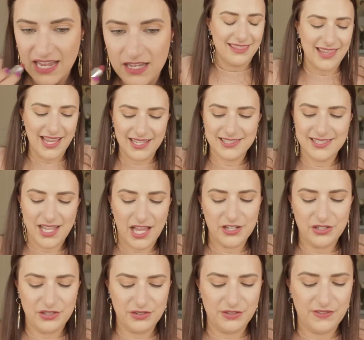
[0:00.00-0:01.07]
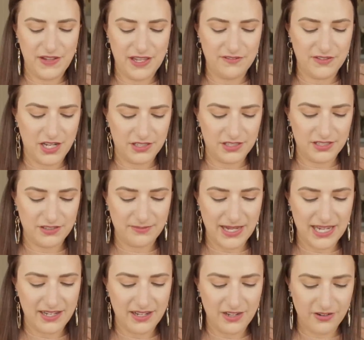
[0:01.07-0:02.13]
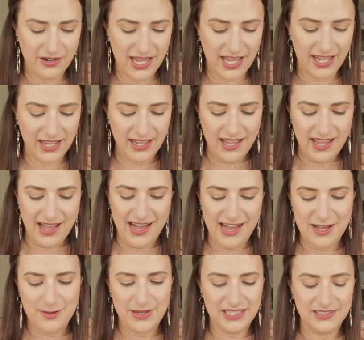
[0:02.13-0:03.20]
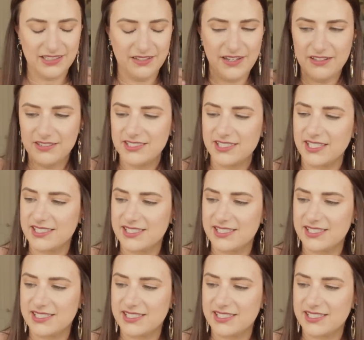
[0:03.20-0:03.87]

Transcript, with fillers: That's a new fave color of mine. Okay, um, I love how it's like